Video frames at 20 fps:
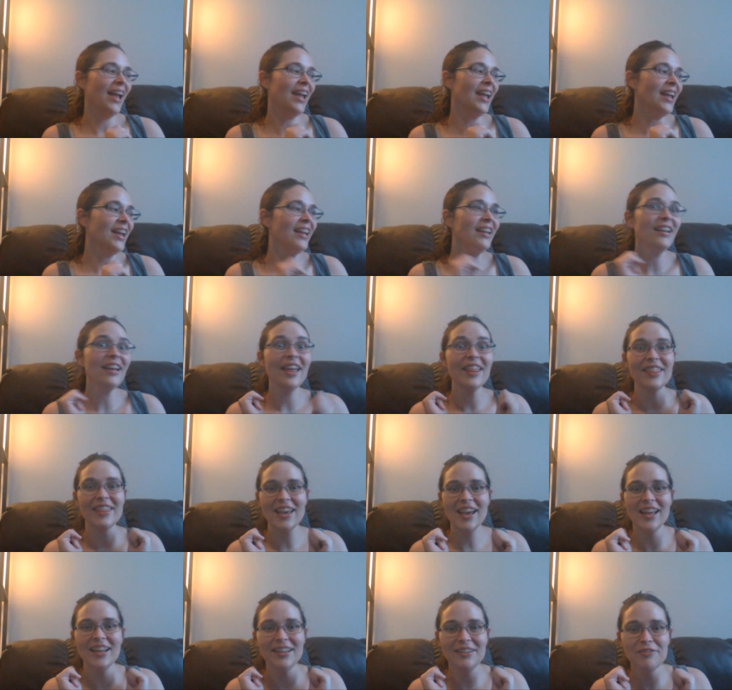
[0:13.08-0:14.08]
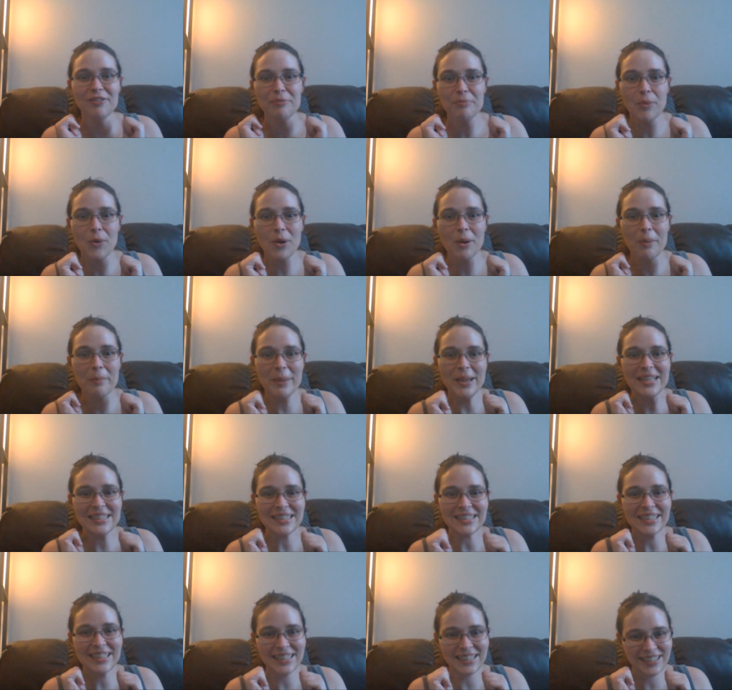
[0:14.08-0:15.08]
And they had even more
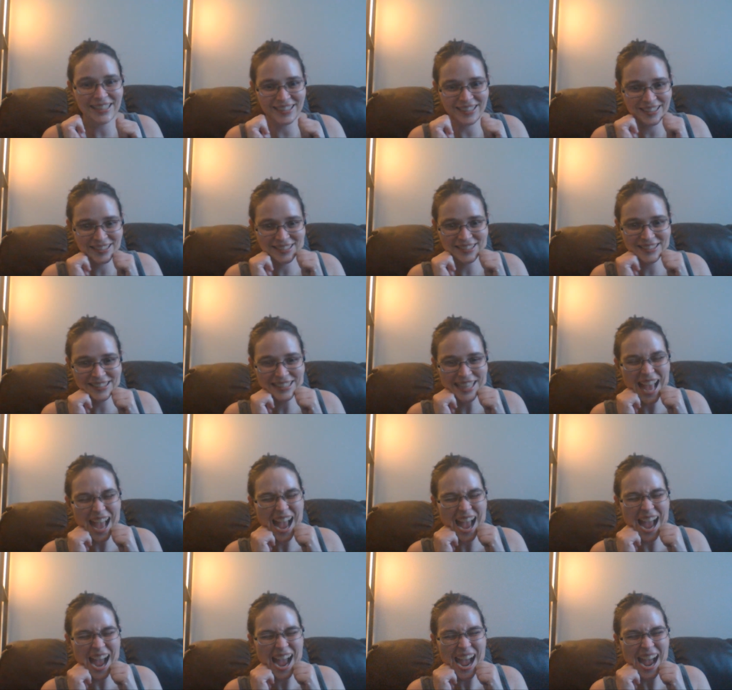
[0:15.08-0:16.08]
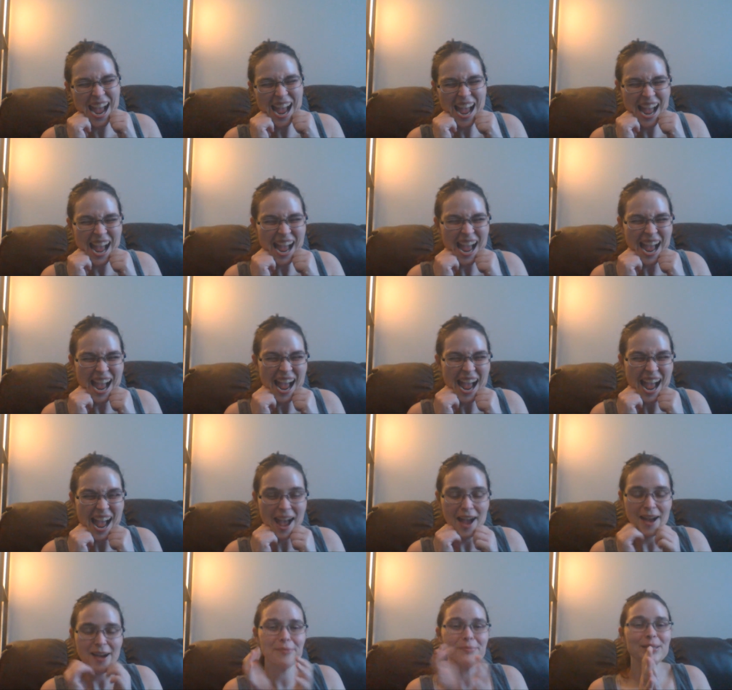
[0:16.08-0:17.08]
amazing clearance.
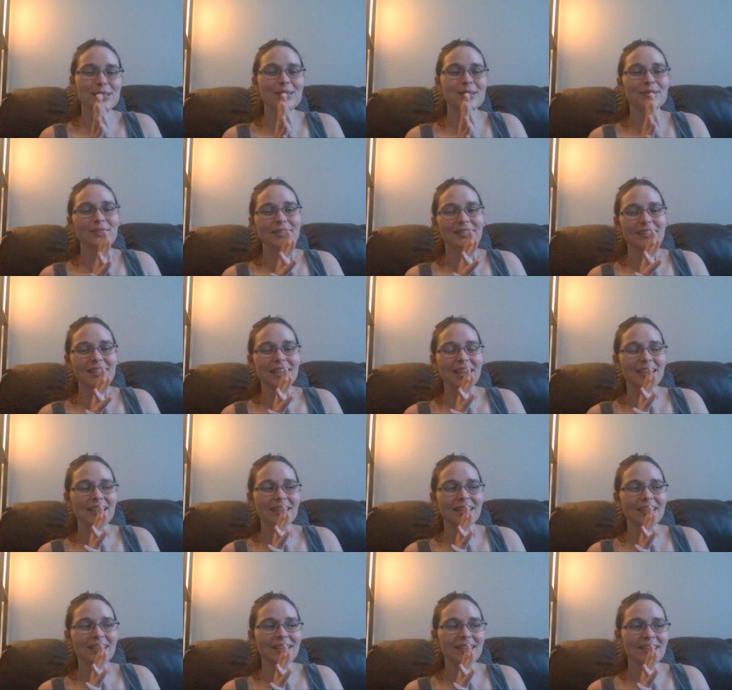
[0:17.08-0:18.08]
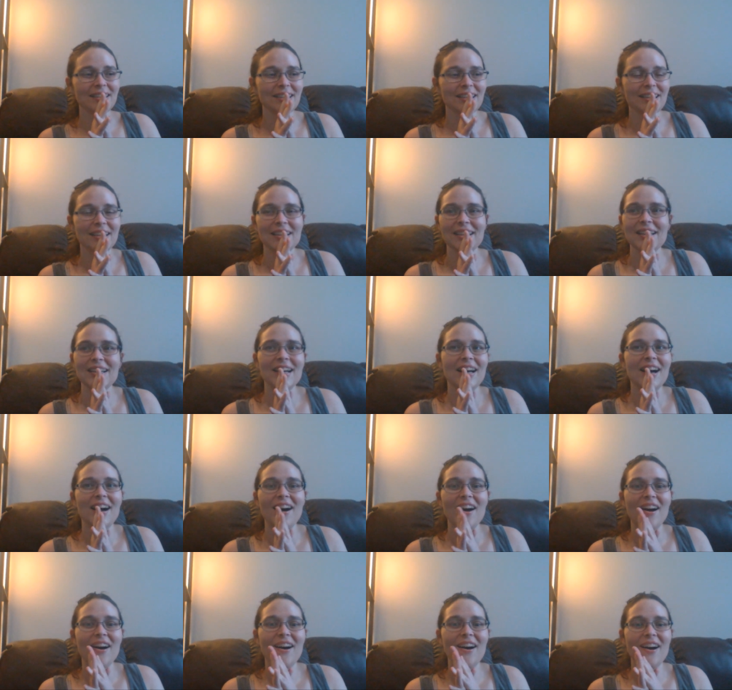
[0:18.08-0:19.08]
I'm so excited.
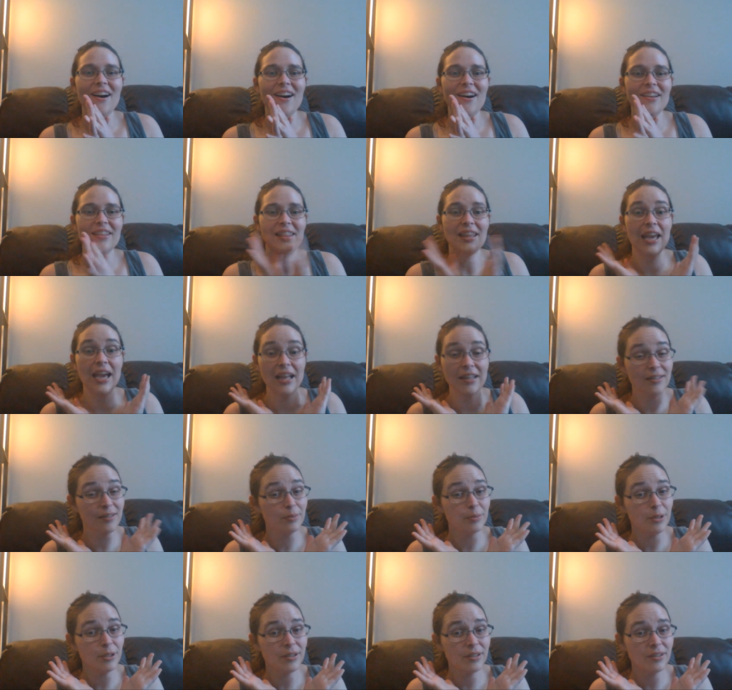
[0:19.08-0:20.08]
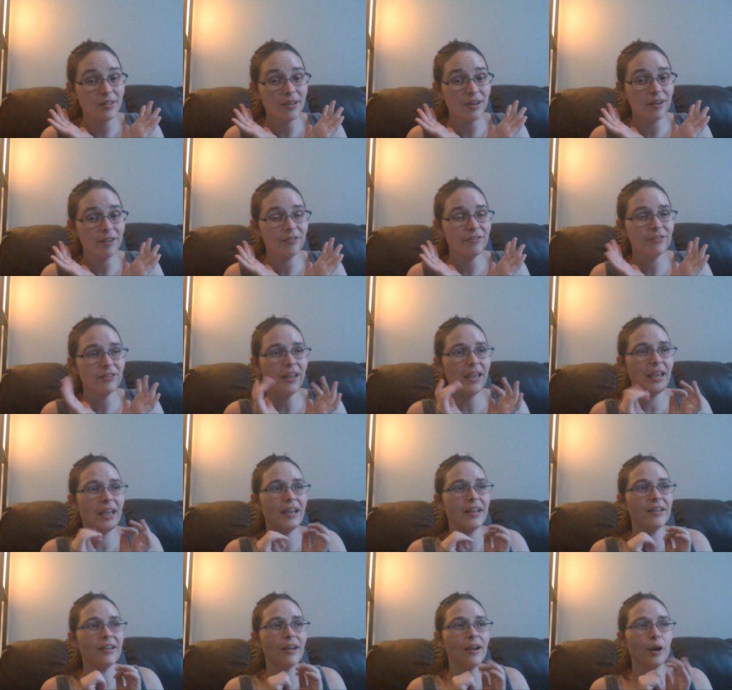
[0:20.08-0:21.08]
They had some good stuff
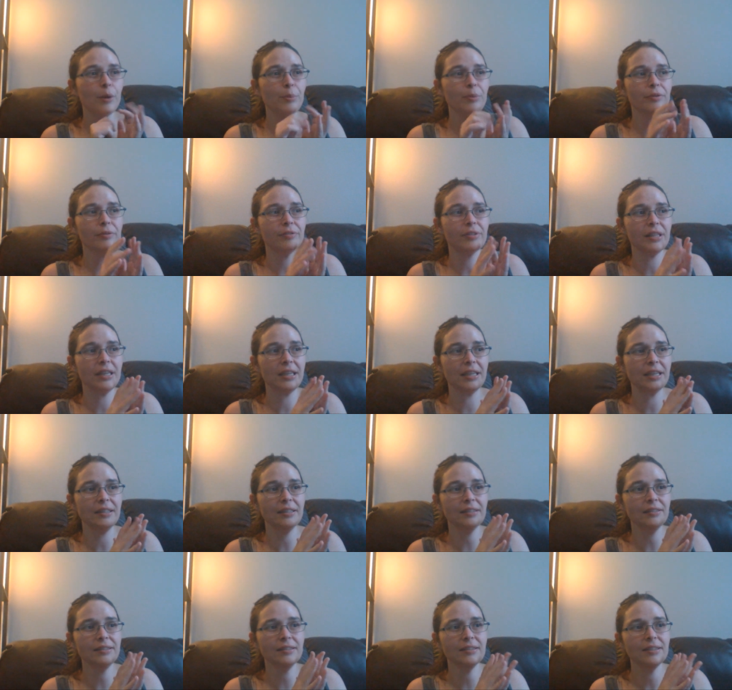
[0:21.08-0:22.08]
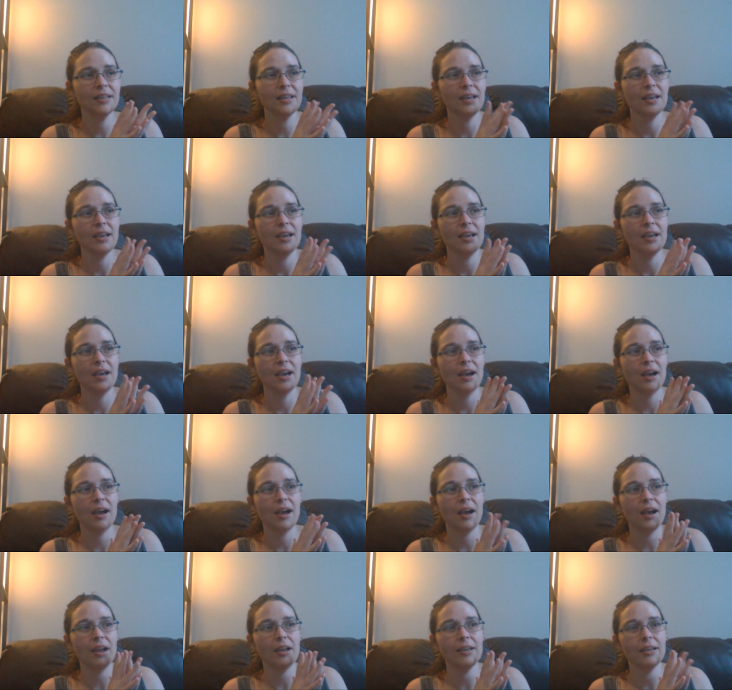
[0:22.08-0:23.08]
and a couple of things
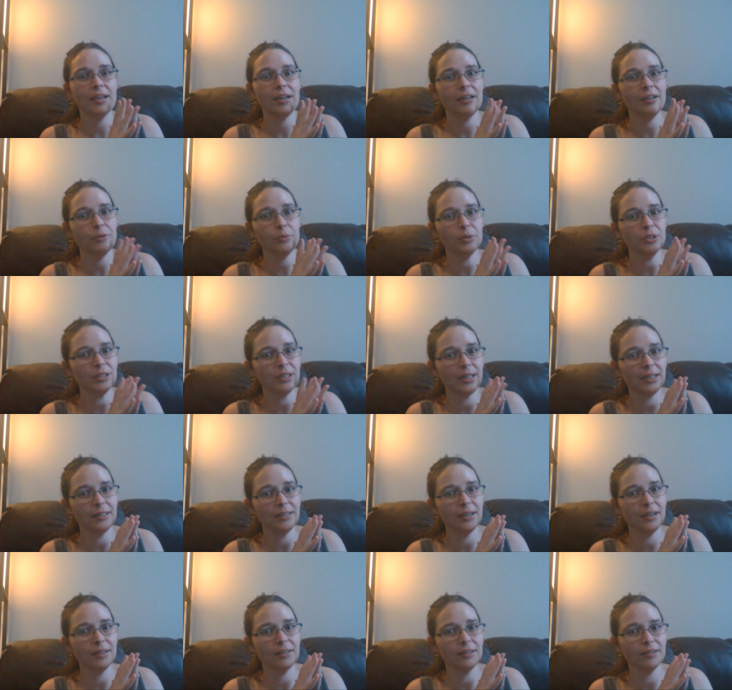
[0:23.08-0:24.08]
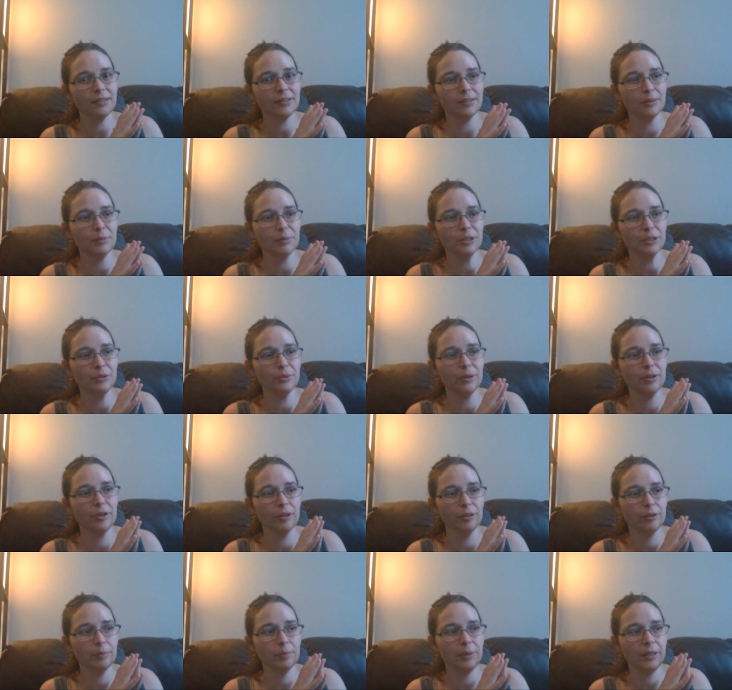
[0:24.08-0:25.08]
I kind of wish I had gotten because I went to
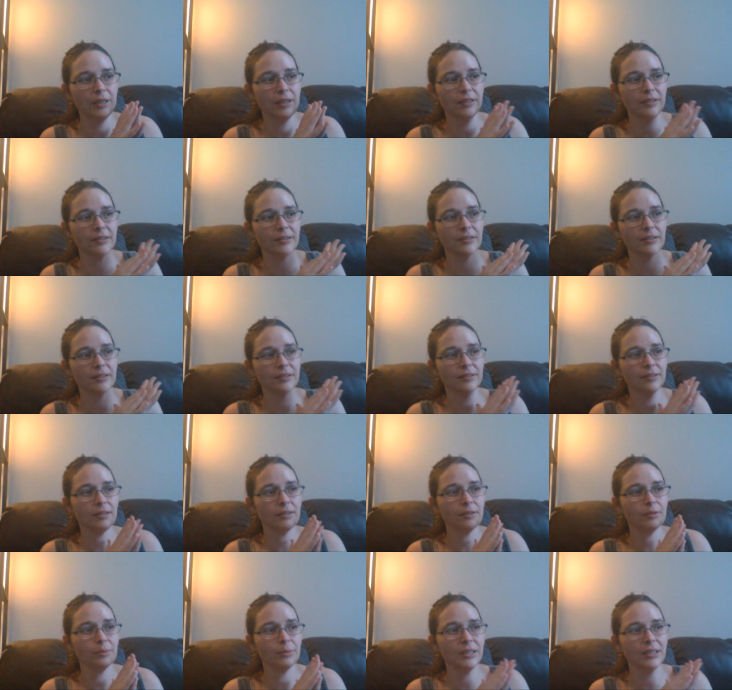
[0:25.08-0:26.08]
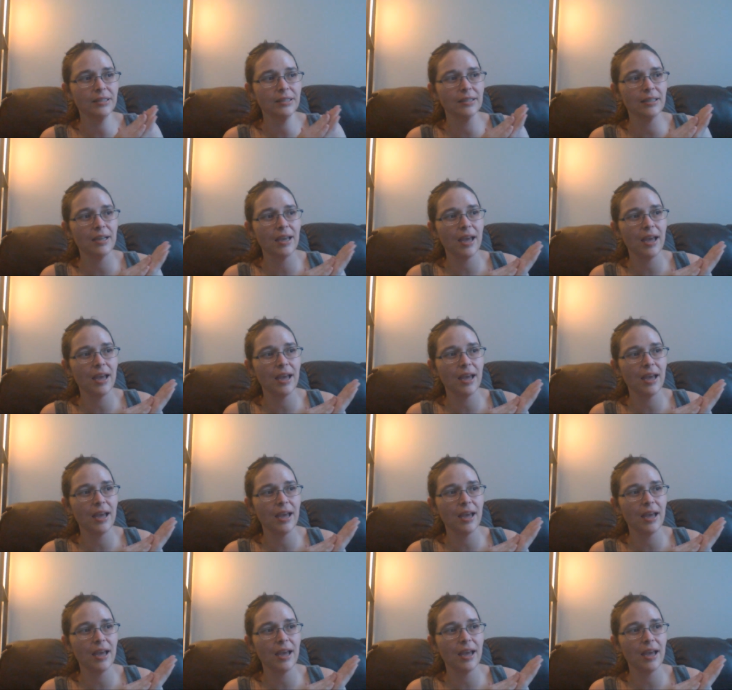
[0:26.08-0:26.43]
another place this week